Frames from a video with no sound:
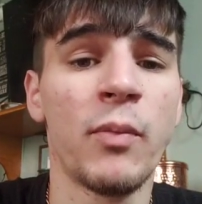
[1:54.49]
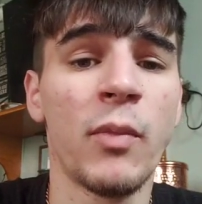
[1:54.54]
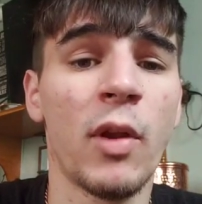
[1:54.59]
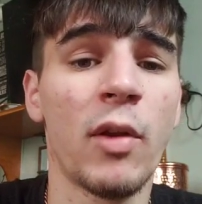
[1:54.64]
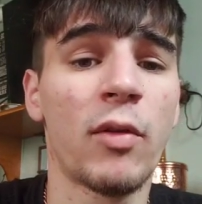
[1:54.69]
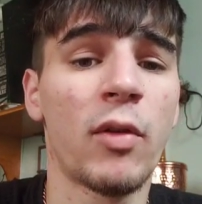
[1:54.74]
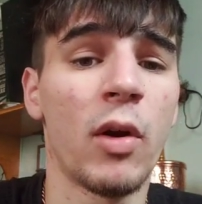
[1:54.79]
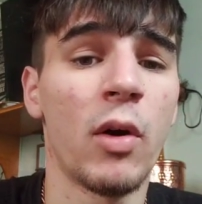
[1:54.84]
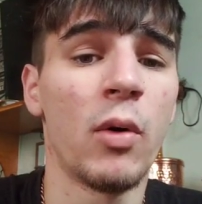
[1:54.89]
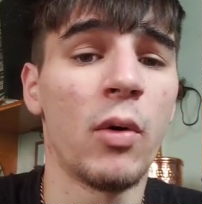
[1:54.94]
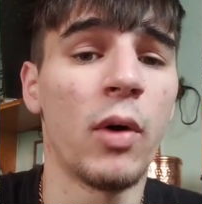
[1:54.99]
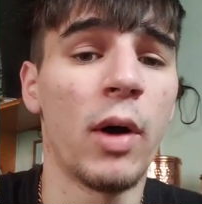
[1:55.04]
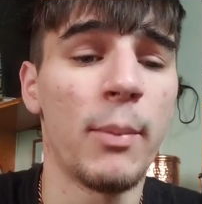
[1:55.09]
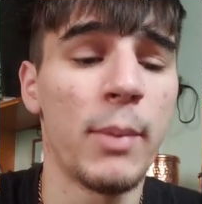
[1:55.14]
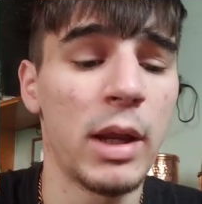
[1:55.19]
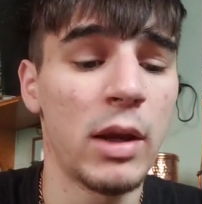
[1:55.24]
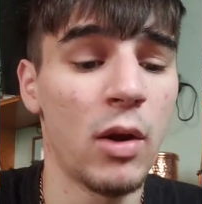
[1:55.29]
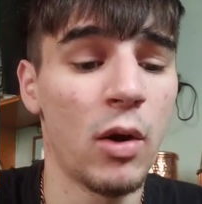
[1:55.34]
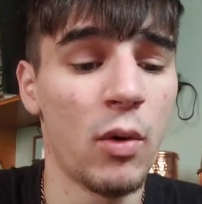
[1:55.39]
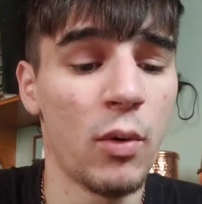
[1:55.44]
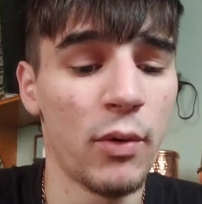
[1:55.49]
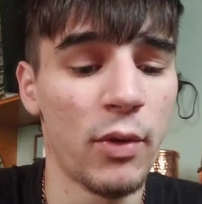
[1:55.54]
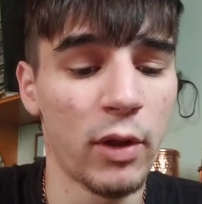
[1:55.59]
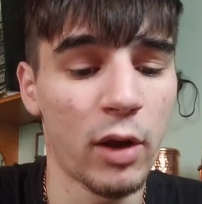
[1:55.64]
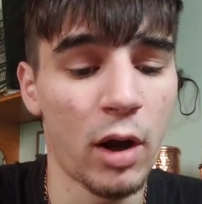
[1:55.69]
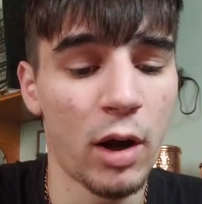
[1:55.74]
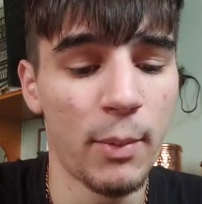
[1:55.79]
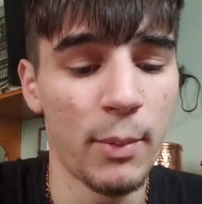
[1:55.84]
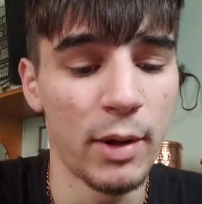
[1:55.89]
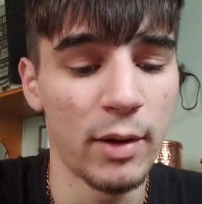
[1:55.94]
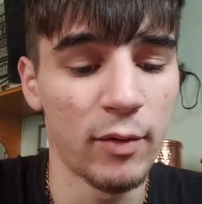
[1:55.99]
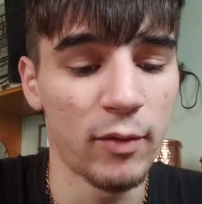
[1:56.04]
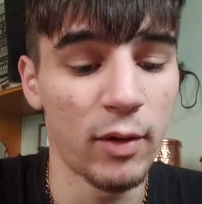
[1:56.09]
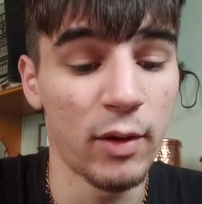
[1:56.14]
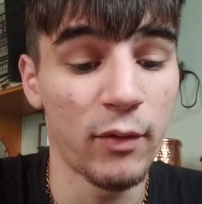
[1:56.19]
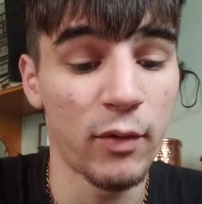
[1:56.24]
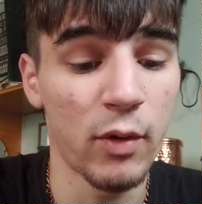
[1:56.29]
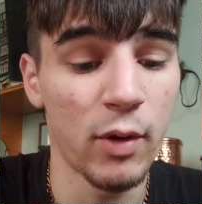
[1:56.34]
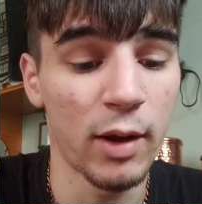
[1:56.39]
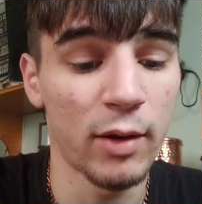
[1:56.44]
So let me know in the comments
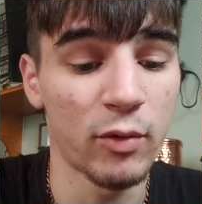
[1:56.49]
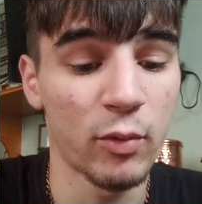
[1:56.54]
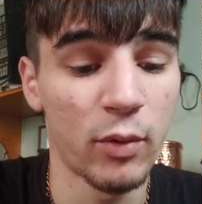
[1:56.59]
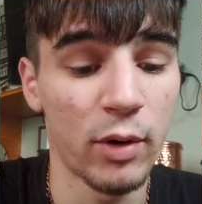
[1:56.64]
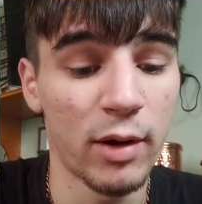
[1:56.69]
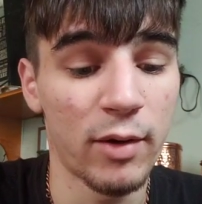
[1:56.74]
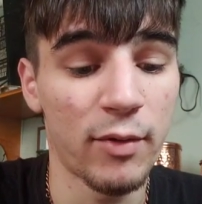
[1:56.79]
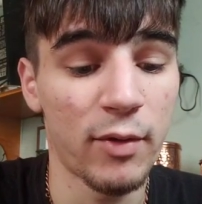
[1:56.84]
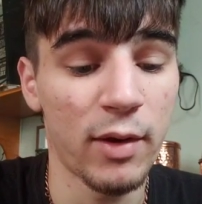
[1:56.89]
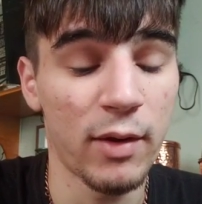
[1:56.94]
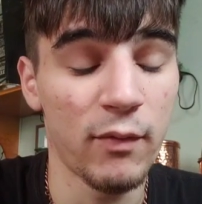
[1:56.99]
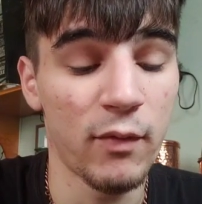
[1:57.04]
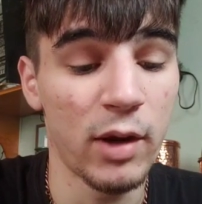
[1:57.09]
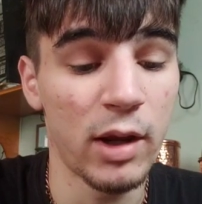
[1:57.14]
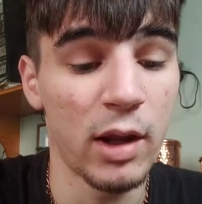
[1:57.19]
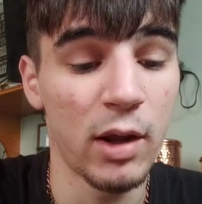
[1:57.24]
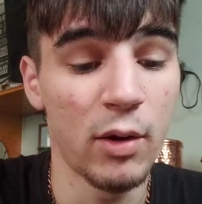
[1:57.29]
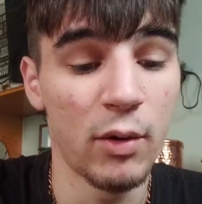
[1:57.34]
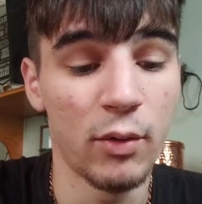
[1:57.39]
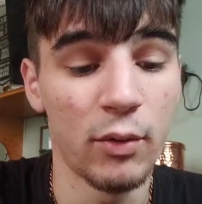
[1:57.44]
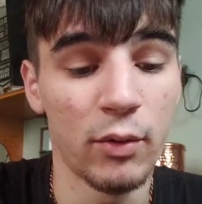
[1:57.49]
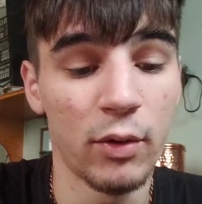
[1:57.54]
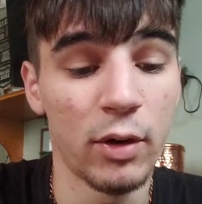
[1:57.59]
if you guys want to see video